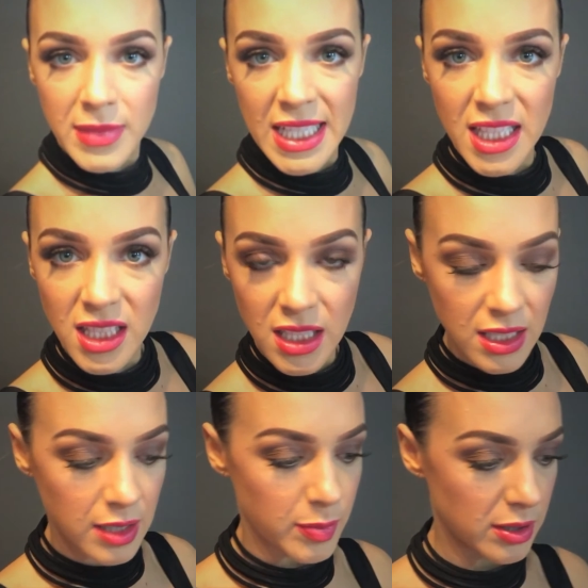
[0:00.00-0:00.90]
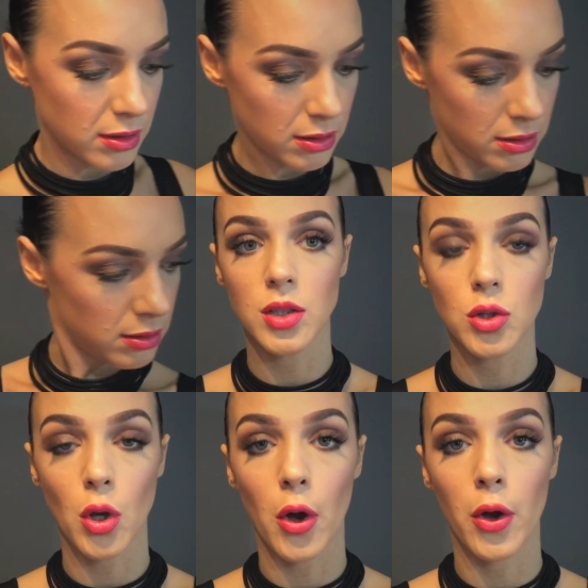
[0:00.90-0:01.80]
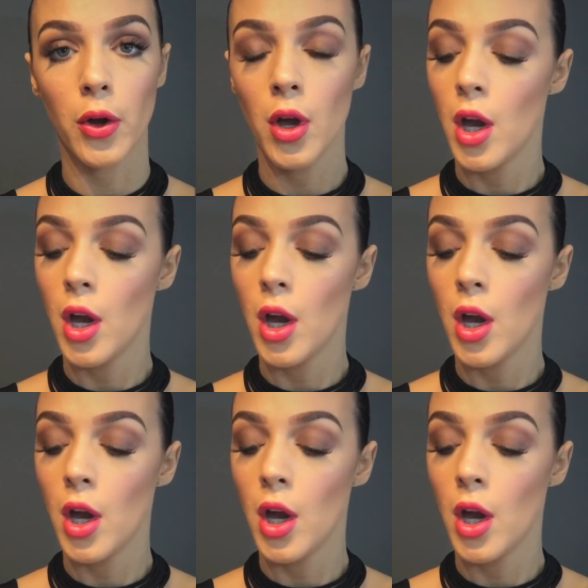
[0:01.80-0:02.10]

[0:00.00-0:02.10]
Matt that happened. So